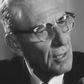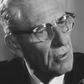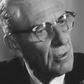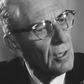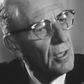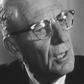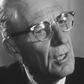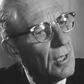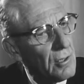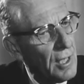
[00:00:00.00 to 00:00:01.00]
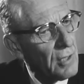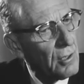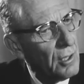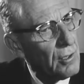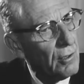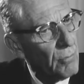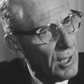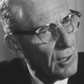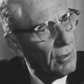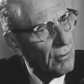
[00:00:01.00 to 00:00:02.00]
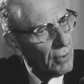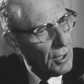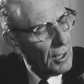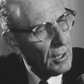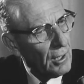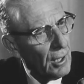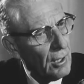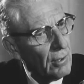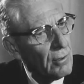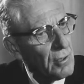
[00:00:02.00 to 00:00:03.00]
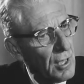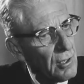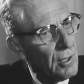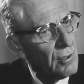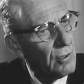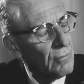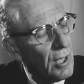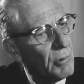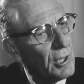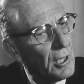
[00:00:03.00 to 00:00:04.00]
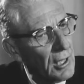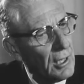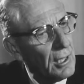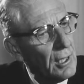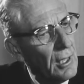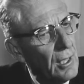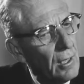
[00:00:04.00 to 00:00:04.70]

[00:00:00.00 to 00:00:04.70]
as the assassination of Martin Luther King and the assassination of Robert Kennedy,